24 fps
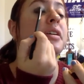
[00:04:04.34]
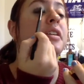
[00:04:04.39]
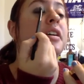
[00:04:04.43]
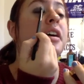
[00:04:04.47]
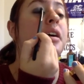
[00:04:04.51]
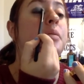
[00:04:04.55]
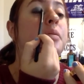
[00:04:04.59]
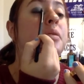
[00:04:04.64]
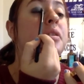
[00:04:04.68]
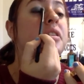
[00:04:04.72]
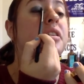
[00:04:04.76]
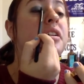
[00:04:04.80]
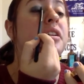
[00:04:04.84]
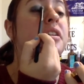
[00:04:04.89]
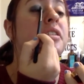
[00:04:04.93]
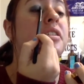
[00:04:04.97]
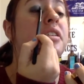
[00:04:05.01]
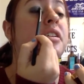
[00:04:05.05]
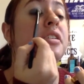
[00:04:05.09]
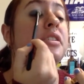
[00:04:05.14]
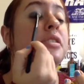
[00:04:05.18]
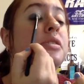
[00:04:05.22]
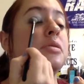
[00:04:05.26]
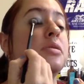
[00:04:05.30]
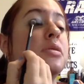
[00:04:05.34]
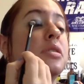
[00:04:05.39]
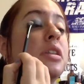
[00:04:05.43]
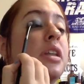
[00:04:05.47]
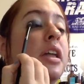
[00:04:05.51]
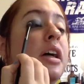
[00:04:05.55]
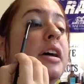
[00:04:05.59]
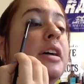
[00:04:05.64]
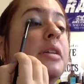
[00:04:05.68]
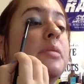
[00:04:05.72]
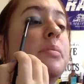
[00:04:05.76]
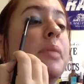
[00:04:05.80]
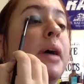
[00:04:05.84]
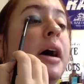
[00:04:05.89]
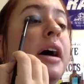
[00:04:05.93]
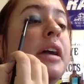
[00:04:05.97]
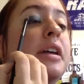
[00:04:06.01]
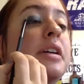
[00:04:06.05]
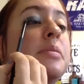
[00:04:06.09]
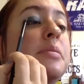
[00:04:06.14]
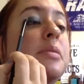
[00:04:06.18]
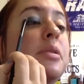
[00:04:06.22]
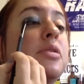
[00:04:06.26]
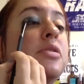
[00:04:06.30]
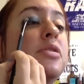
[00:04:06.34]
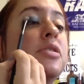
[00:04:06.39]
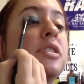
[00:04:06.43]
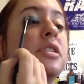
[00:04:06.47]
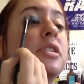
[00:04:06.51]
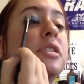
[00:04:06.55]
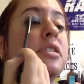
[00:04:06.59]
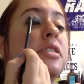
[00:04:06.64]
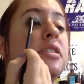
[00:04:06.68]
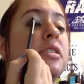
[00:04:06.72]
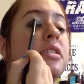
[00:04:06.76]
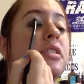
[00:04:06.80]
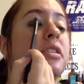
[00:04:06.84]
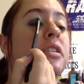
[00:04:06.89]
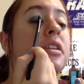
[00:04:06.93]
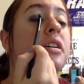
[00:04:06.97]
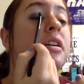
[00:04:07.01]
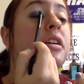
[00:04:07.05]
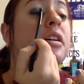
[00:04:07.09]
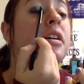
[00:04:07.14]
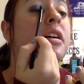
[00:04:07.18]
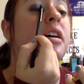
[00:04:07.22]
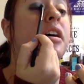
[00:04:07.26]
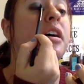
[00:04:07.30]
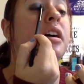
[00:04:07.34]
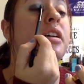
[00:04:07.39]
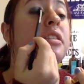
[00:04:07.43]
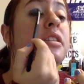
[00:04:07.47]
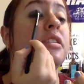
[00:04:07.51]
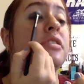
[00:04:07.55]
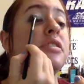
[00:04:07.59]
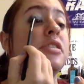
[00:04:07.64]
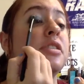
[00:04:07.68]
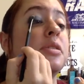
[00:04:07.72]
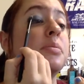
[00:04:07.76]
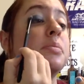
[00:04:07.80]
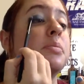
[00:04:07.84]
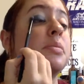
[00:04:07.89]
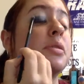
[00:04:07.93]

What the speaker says: time with this and do light patting motions and then just